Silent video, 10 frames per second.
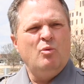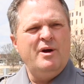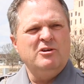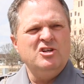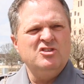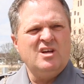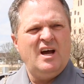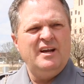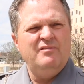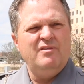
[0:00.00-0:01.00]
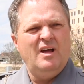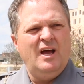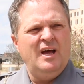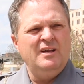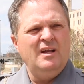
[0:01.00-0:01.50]
We were just kind
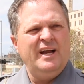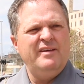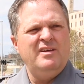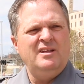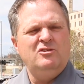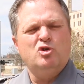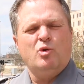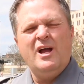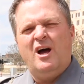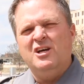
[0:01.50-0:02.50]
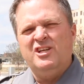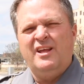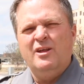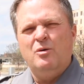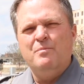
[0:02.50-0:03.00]
of not even
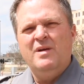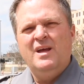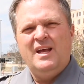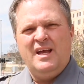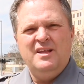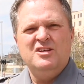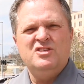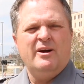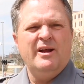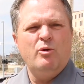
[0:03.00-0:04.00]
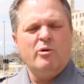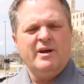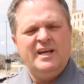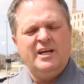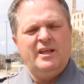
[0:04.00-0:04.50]
triaging them in this area. We were
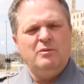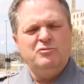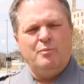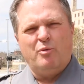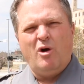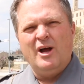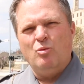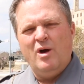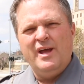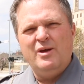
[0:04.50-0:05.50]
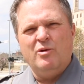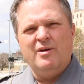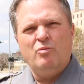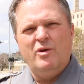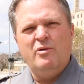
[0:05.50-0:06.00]
getting them to Broadway
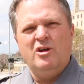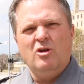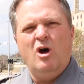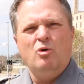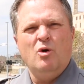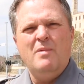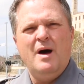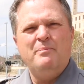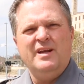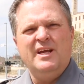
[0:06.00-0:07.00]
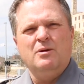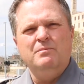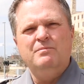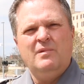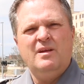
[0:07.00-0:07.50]
where we could load them up and get
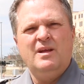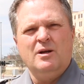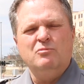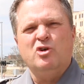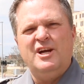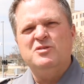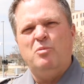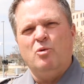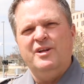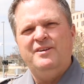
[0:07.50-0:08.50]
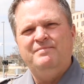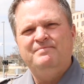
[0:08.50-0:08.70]
them transported.